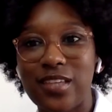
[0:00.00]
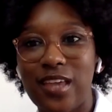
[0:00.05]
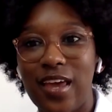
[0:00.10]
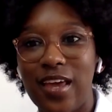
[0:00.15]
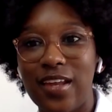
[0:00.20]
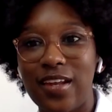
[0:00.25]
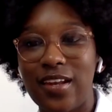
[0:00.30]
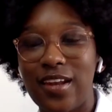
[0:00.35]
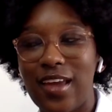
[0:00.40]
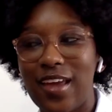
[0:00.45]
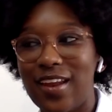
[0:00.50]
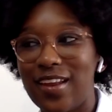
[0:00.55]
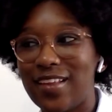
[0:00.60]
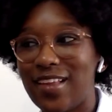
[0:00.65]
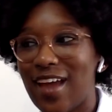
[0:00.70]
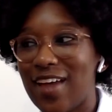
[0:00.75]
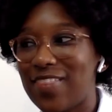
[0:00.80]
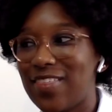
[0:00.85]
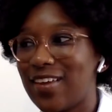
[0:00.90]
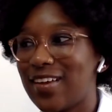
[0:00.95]
and
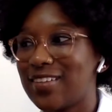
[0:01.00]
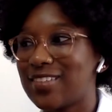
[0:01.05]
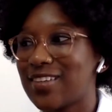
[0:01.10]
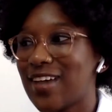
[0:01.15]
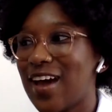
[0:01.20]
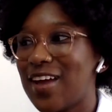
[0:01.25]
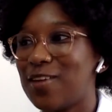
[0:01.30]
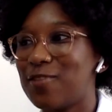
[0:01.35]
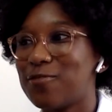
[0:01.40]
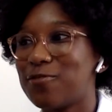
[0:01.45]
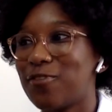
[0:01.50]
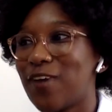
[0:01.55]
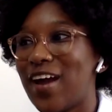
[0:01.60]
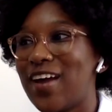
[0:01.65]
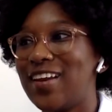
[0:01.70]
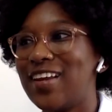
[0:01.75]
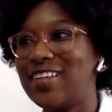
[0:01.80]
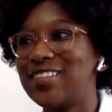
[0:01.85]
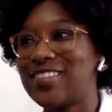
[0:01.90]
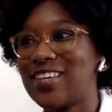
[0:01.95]
I think it's kind of
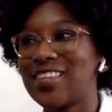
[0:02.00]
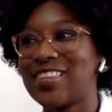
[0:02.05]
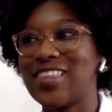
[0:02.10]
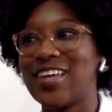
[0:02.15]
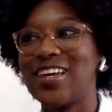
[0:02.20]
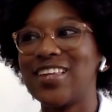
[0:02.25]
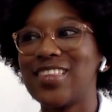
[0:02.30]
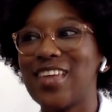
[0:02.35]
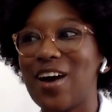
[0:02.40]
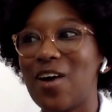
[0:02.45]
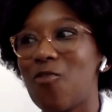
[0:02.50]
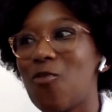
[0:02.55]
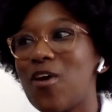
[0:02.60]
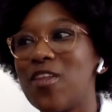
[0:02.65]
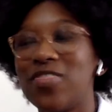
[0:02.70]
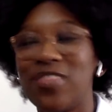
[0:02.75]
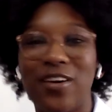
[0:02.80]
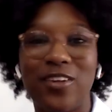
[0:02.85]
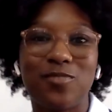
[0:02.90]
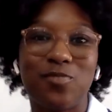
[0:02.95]
frightening to think that
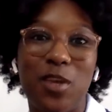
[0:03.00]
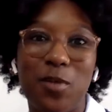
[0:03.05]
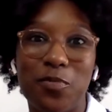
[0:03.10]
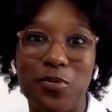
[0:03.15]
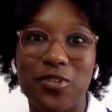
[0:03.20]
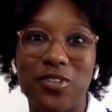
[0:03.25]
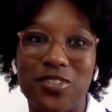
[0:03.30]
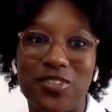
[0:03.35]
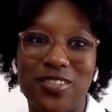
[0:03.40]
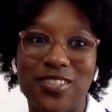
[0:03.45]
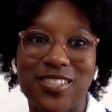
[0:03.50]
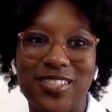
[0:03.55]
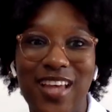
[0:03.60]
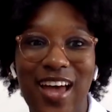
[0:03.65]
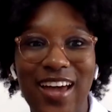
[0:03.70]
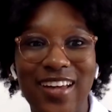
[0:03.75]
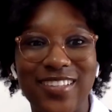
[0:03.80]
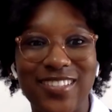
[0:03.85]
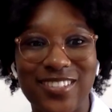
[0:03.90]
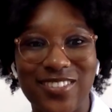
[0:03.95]
when those people do
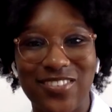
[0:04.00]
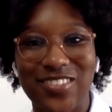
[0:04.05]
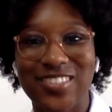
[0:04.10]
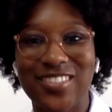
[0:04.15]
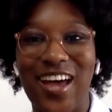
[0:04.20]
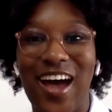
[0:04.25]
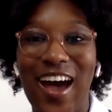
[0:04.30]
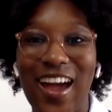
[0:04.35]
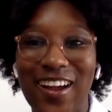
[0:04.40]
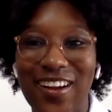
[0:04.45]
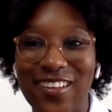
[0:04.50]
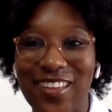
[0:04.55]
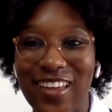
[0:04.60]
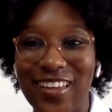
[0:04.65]
decide to retire,